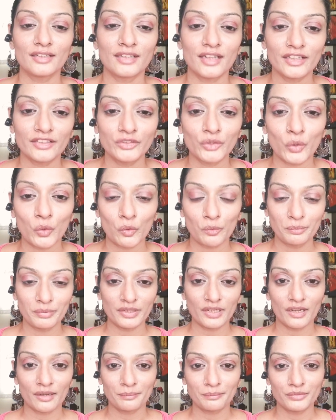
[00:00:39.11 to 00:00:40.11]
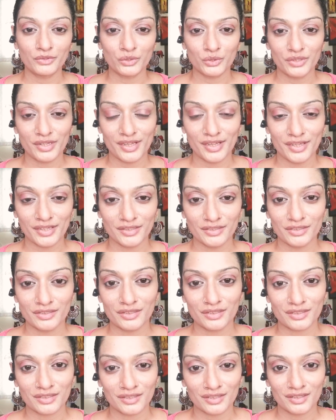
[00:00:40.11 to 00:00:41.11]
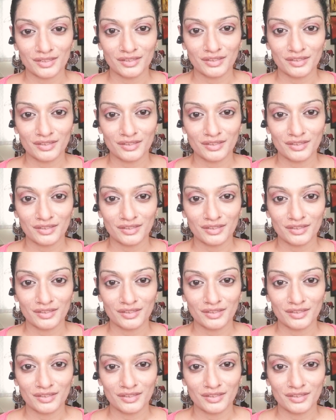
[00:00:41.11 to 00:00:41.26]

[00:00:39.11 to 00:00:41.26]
like to open up today's